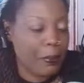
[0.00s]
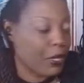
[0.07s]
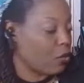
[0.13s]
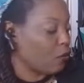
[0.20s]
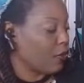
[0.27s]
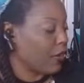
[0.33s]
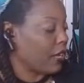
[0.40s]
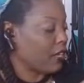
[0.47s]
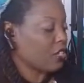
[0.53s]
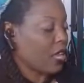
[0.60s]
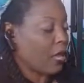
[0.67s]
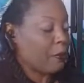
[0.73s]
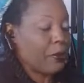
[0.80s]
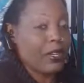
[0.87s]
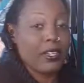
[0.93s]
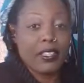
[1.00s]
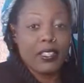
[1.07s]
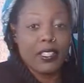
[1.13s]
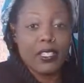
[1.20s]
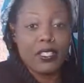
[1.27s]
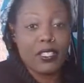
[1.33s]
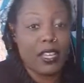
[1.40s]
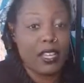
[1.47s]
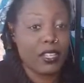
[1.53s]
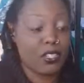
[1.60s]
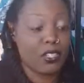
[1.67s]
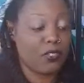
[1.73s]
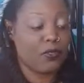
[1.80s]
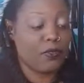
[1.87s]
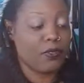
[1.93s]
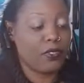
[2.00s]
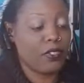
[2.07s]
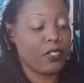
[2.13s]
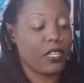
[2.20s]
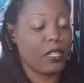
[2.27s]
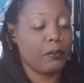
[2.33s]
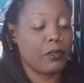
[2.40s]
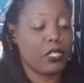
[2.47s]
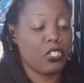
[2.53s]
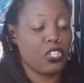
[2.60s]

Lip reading: pickle relish. I put it in this empty